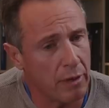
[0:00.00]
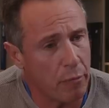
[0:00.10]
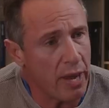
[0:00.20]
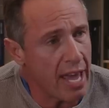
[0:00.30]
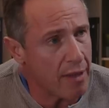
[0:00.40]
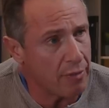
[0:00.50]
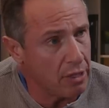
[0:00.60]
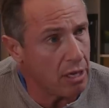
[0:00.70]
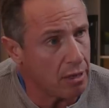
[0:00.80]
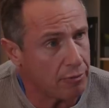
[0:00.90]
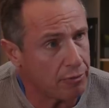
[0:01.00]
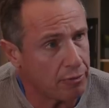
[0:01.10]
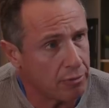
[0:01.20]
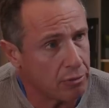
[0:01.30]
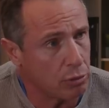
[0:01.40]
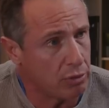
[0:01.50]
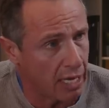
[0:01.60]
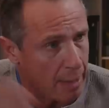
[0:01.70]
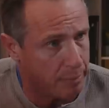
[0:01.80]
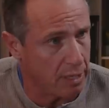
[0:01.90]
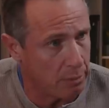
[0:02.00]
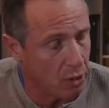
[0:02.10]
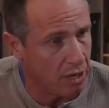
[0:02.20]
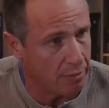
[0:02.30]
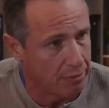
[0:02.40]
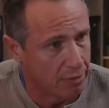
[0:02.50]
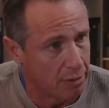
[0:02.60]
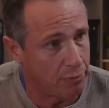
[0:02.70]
if we have enough to top them off